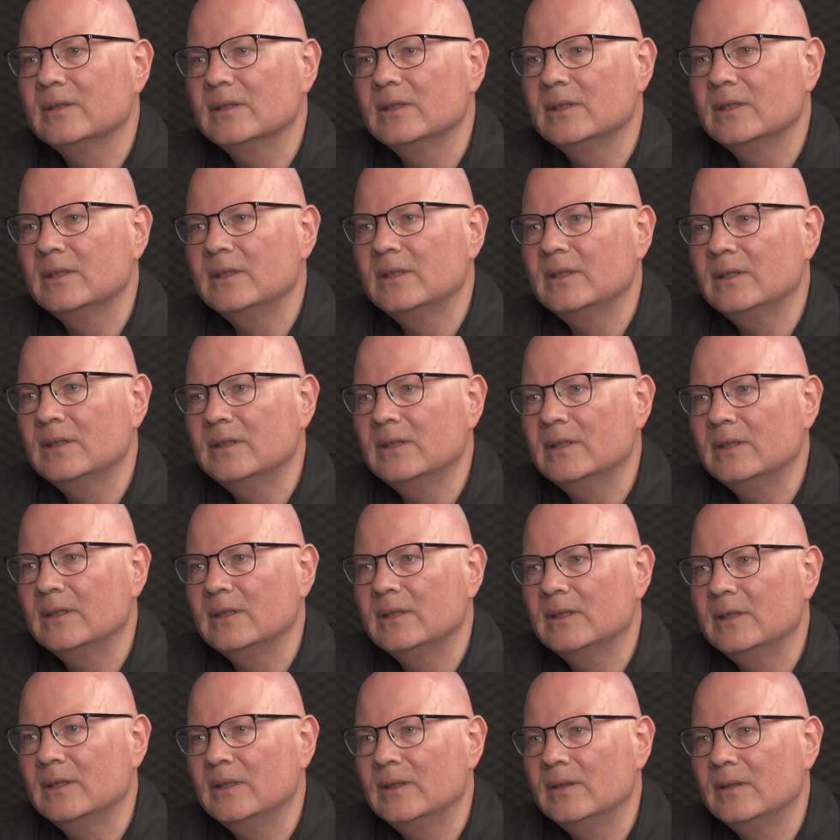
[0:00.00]

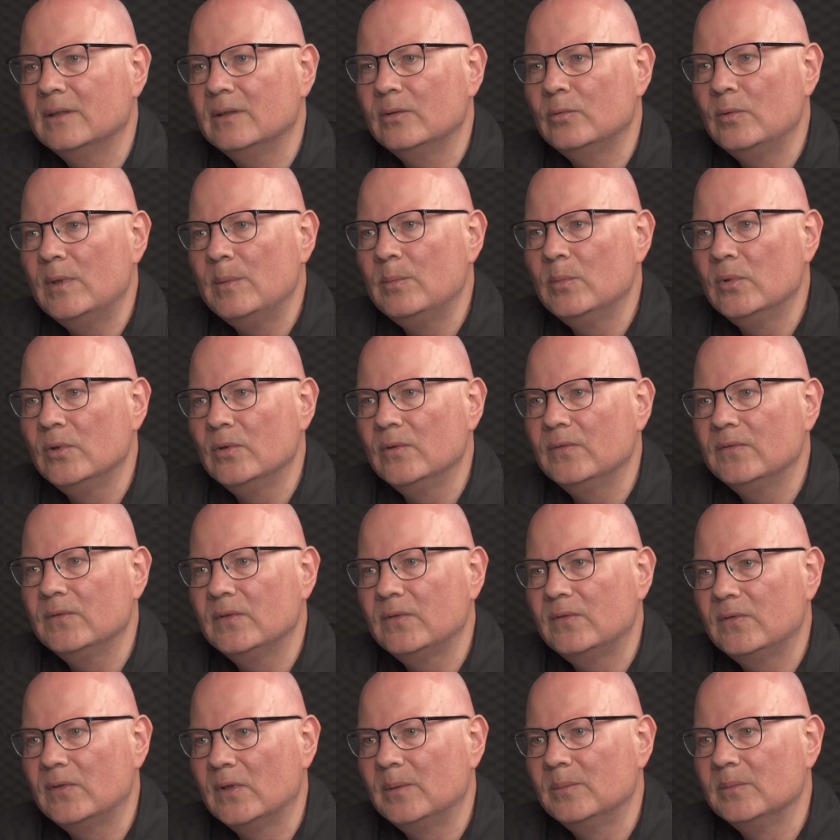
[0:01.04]
removed
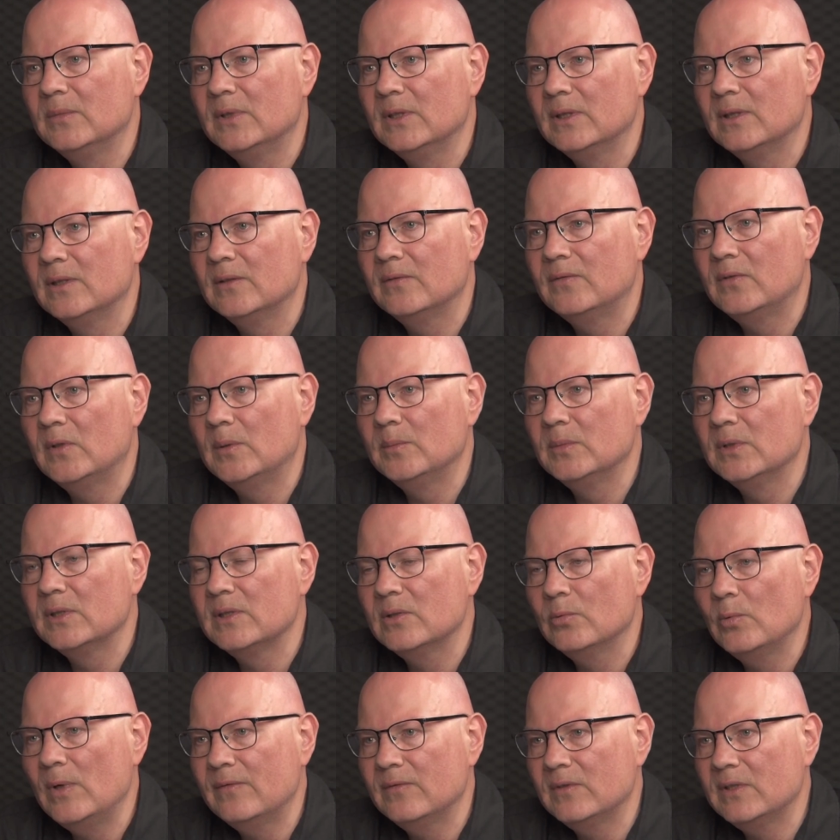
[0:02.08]
from the
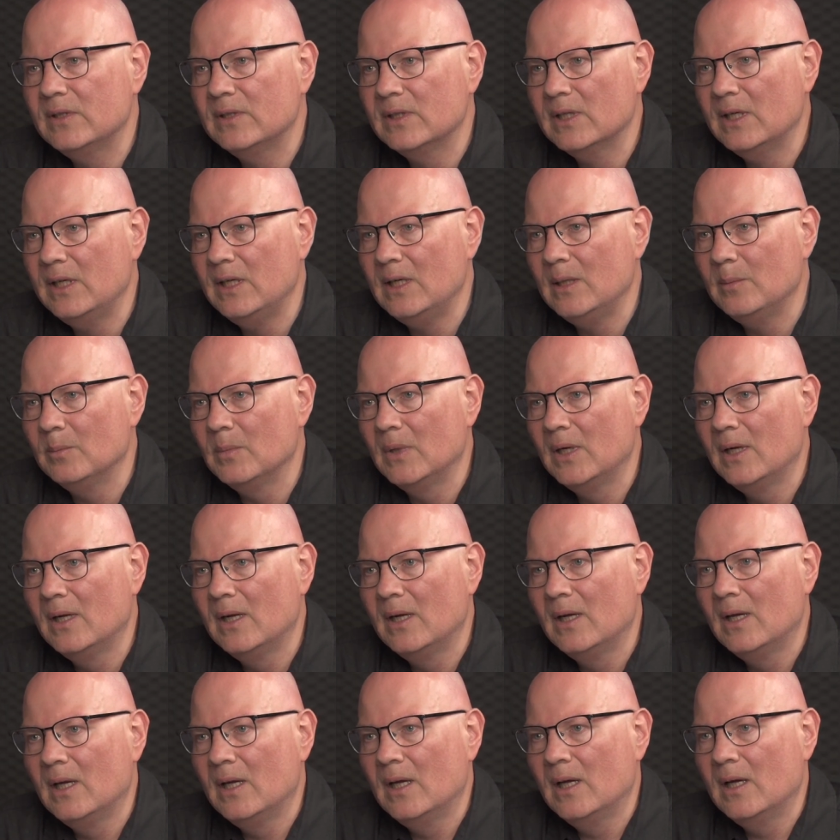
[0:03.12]
SWIFT scheme,
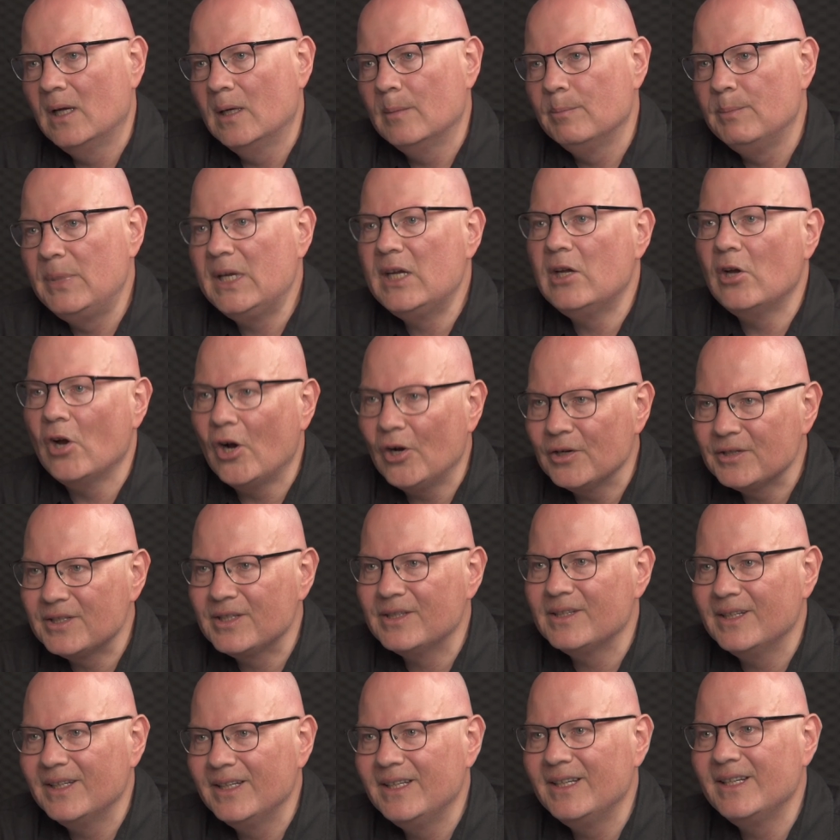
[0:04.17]

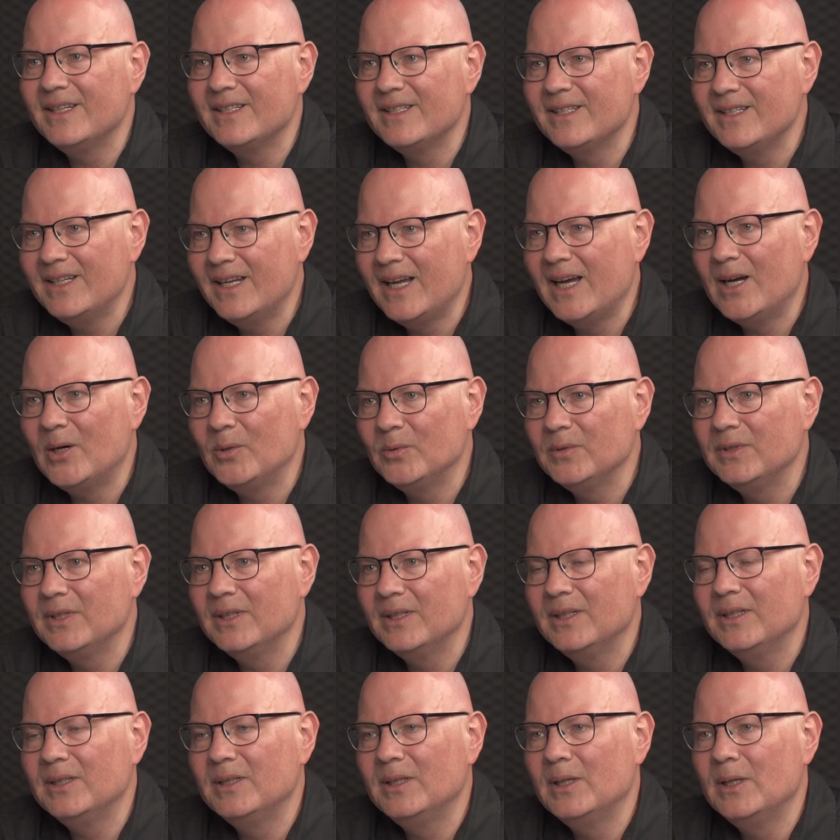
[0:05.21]
because it is now
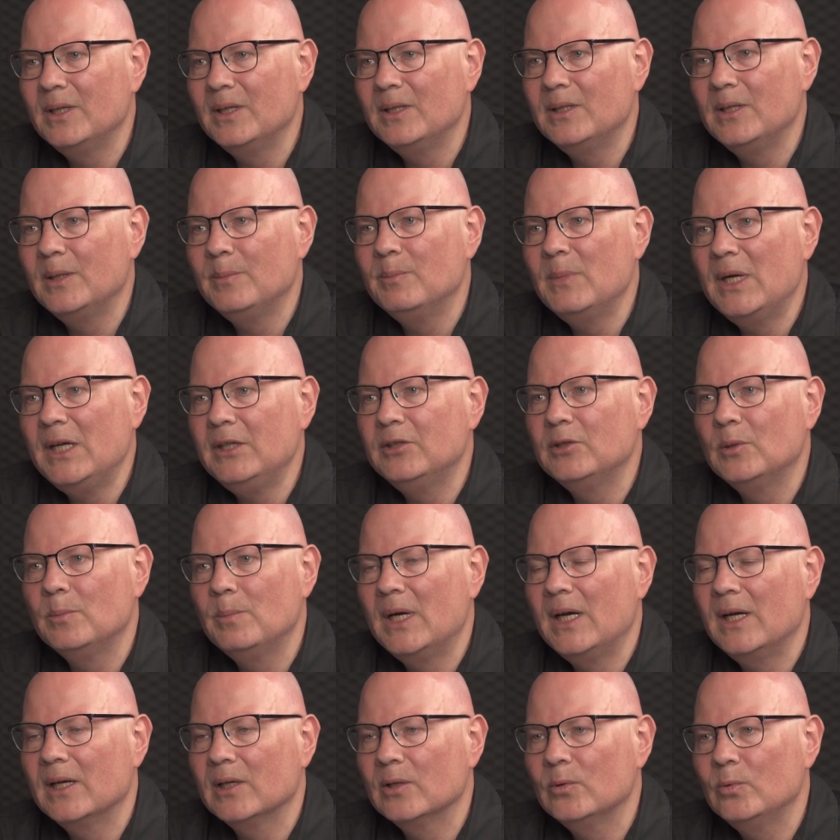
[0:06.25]
the major
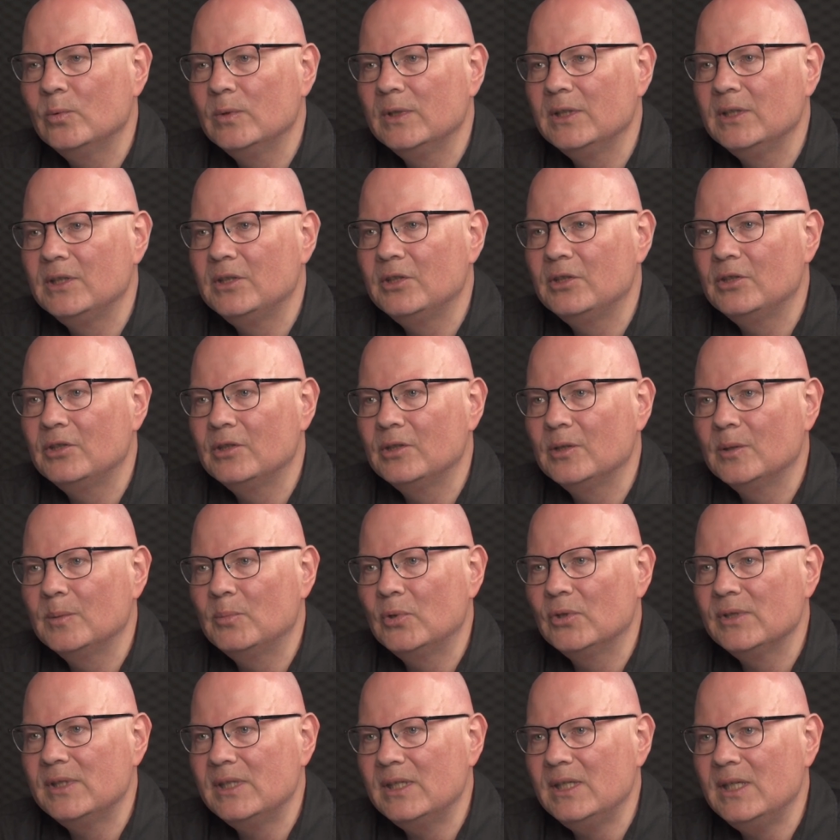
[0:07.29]
bank which
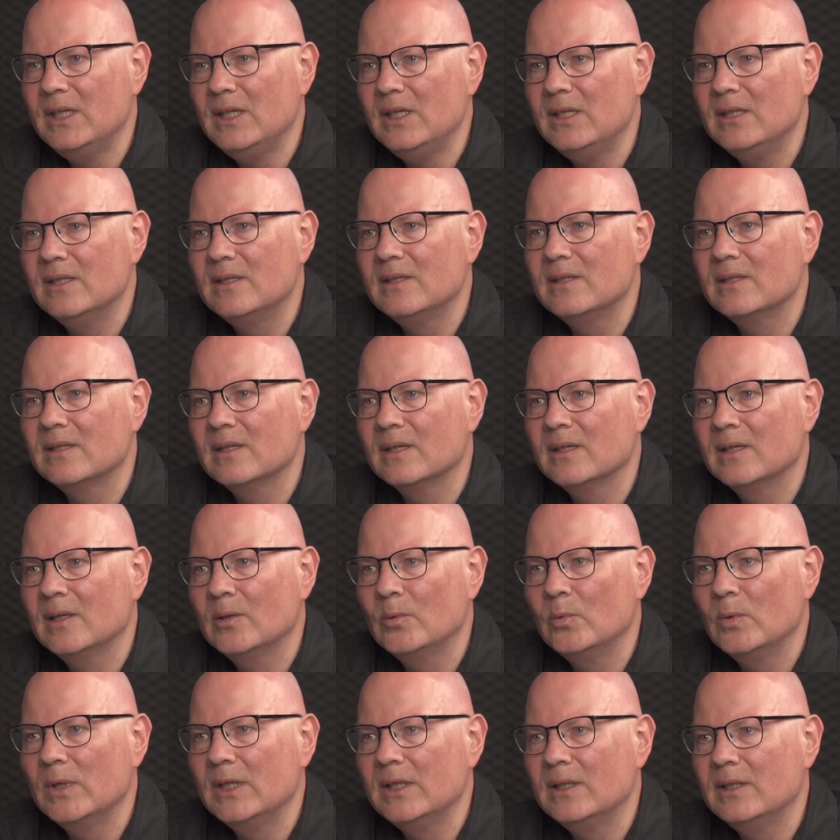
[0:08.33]
proceeds
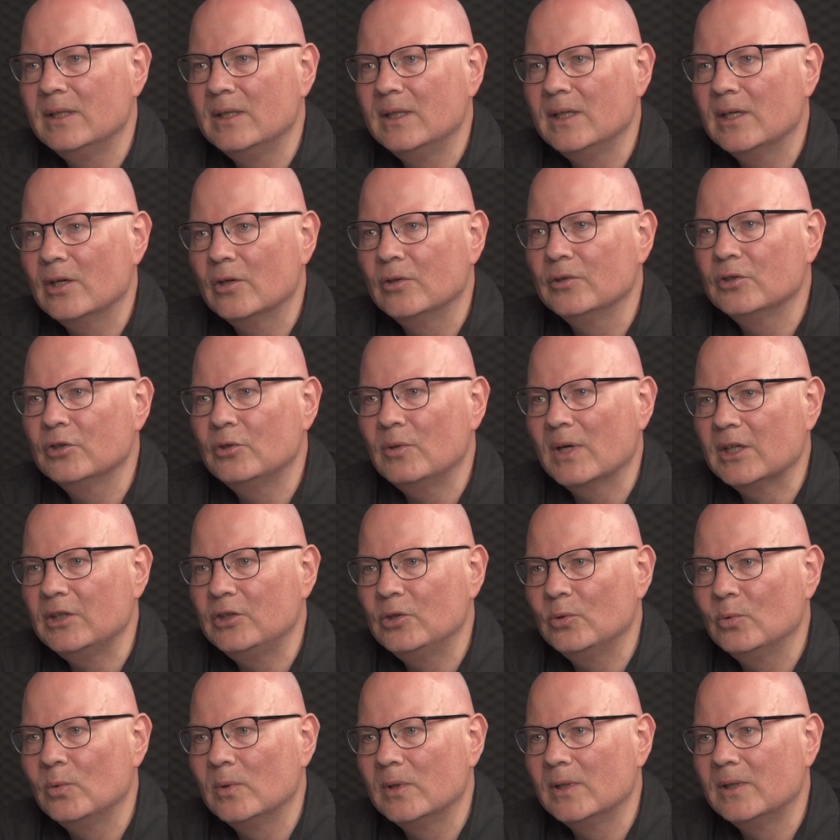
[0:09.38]
with the
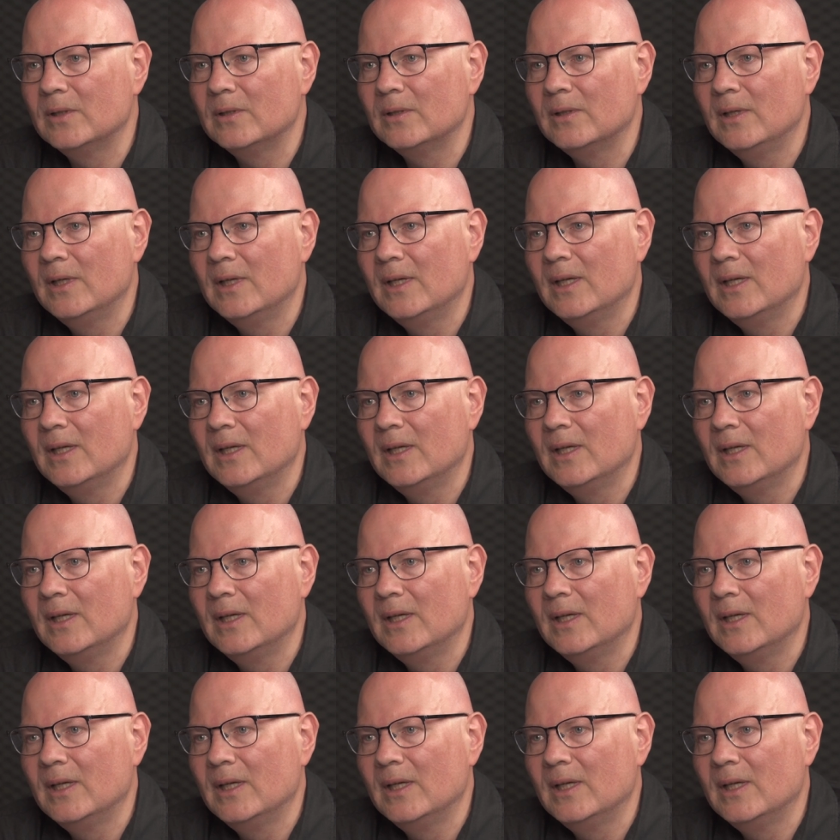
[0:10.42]
contractual